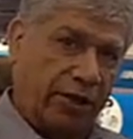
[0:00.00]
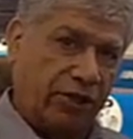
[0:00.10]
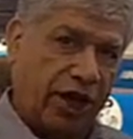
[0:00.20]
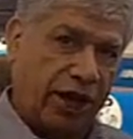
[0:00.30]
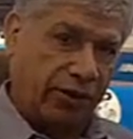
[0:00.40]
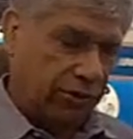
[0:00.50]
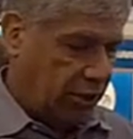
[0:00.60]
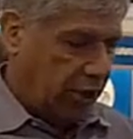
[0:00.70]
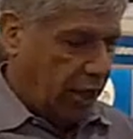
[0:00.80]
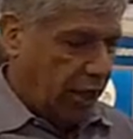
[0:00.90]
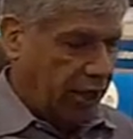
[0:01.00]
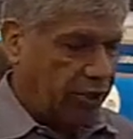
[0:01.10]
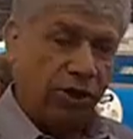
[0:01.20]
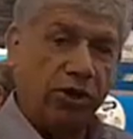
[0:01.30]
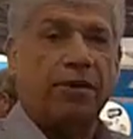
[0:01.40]
on the channels,
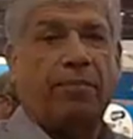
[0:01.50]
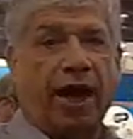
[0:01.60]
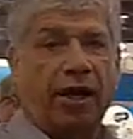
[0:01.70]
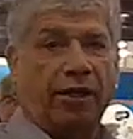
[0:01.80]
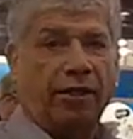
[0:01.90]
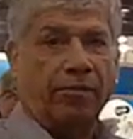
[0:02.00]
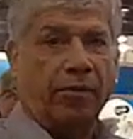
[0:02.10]
is to use a Balun.